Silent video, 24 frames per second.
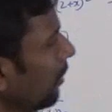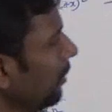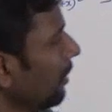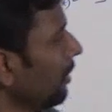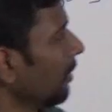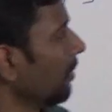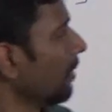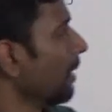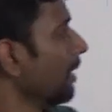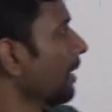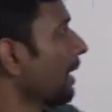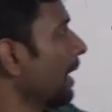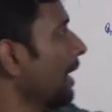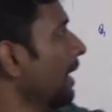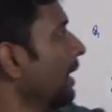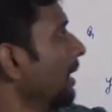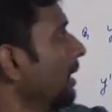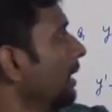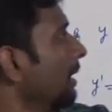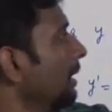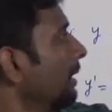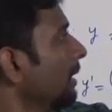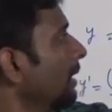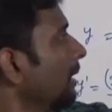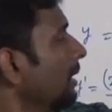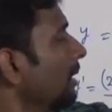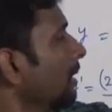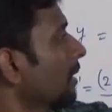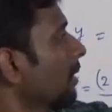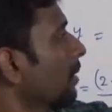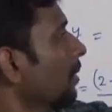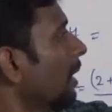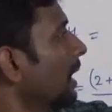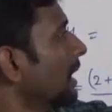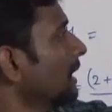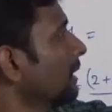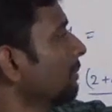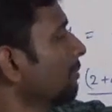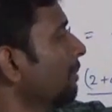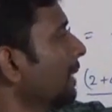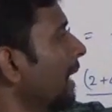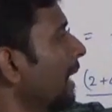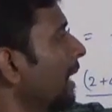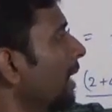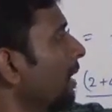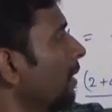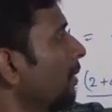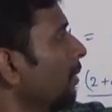2 you can write cos
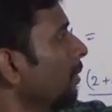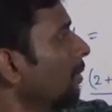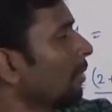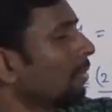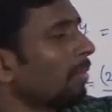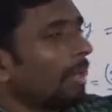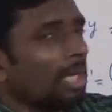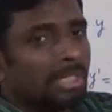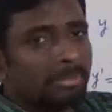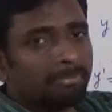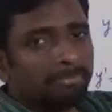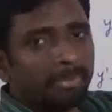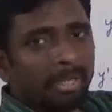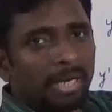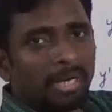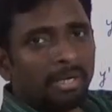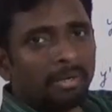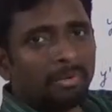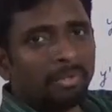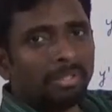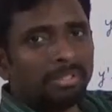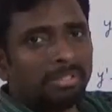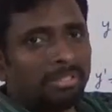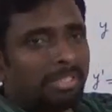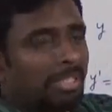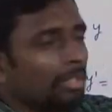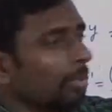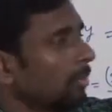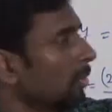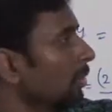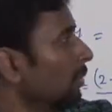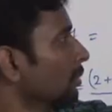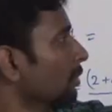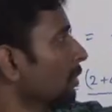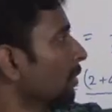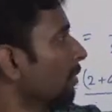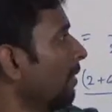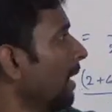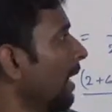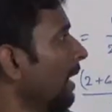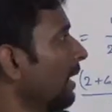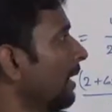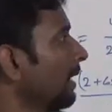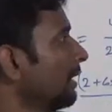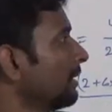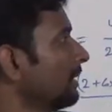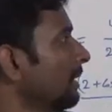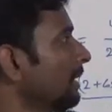pi 2 is 0. So y
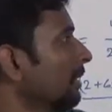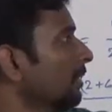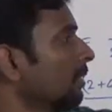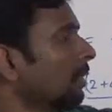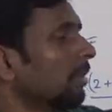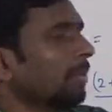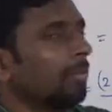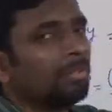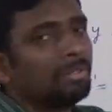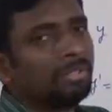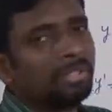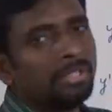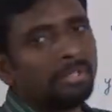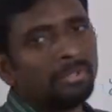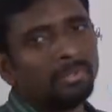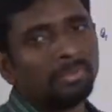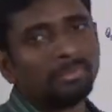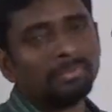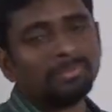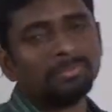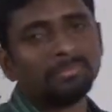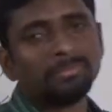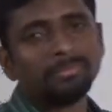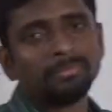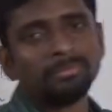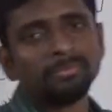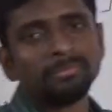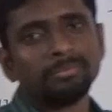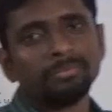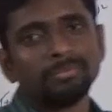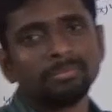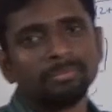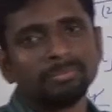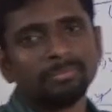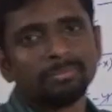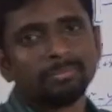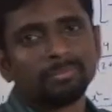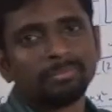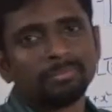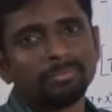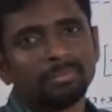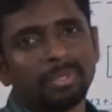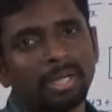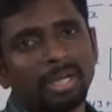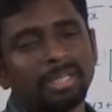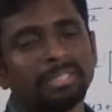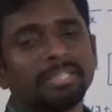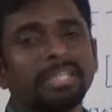dash is equal to 0.
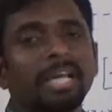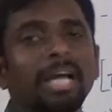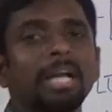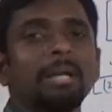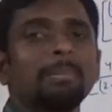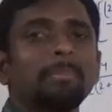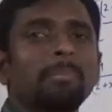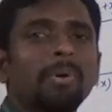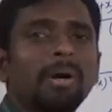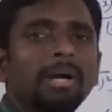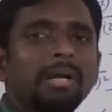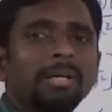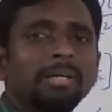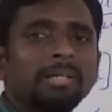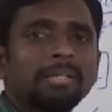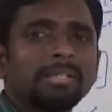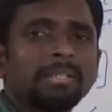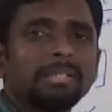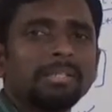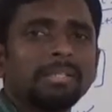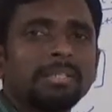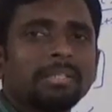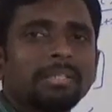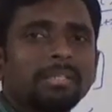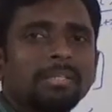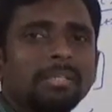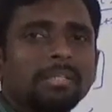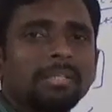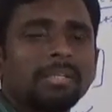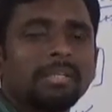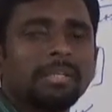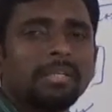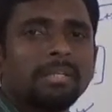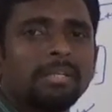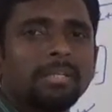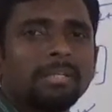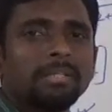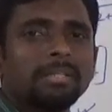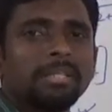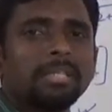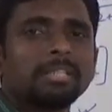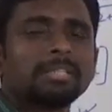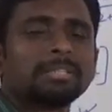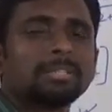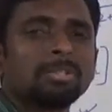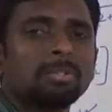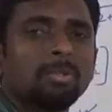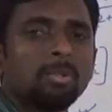At that point
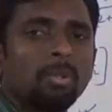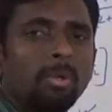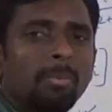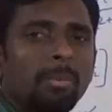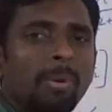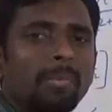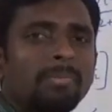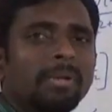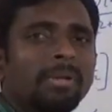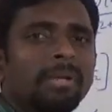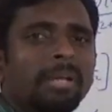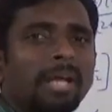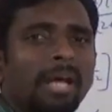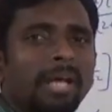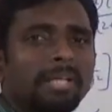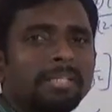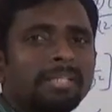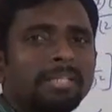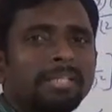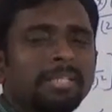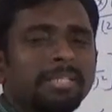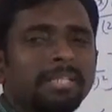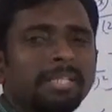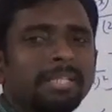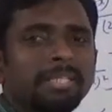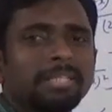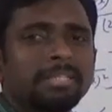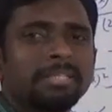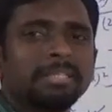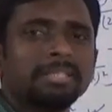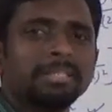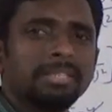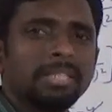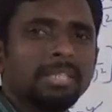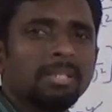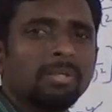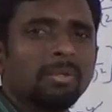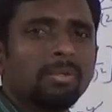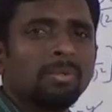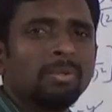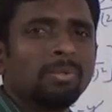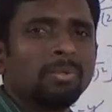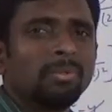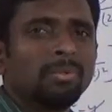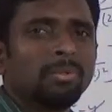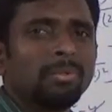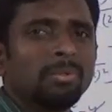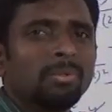the slope of the tangent is
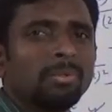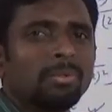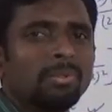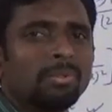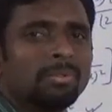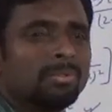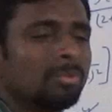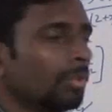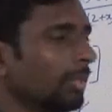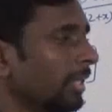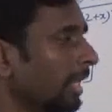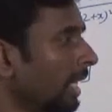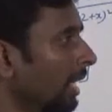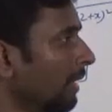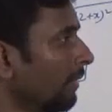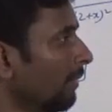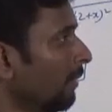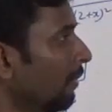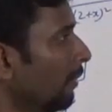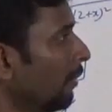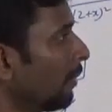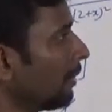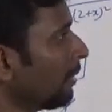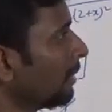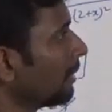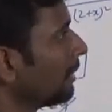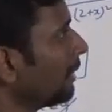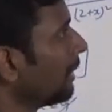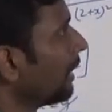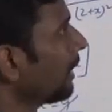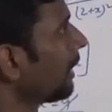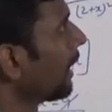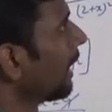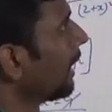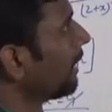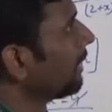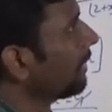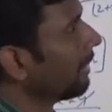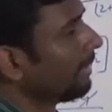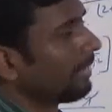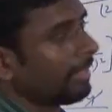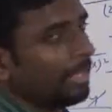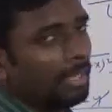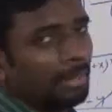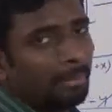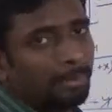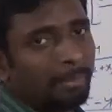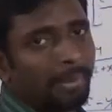0. So therefore, the
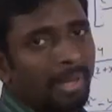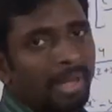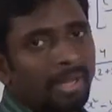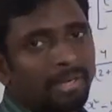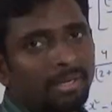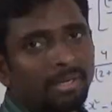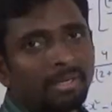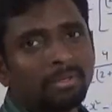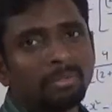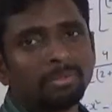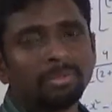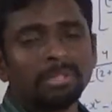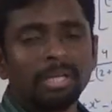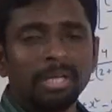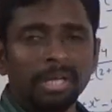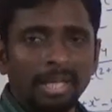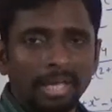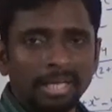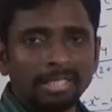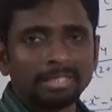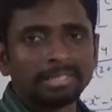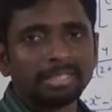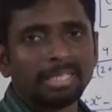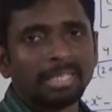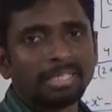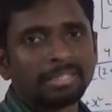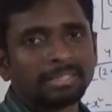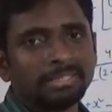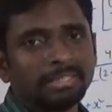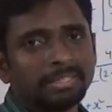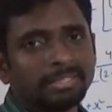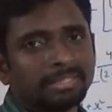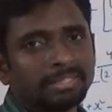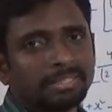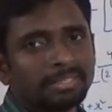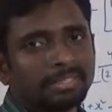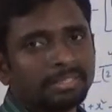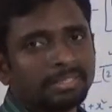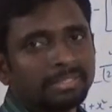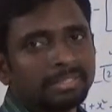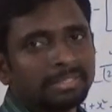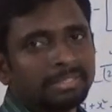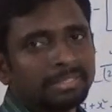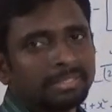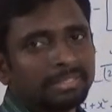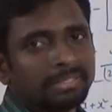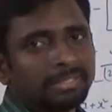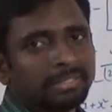tangent is parallel to the x-axis.
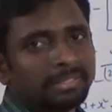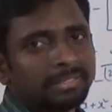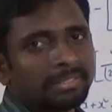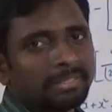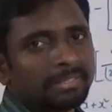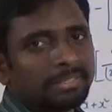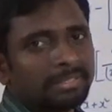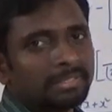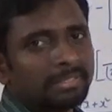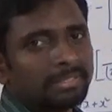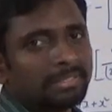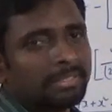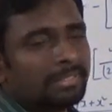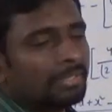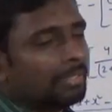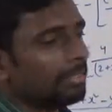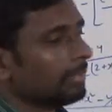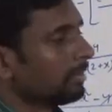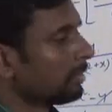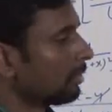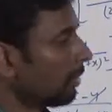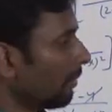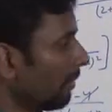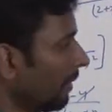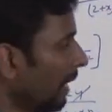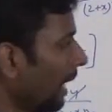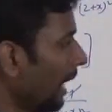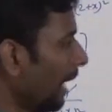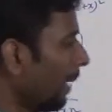So we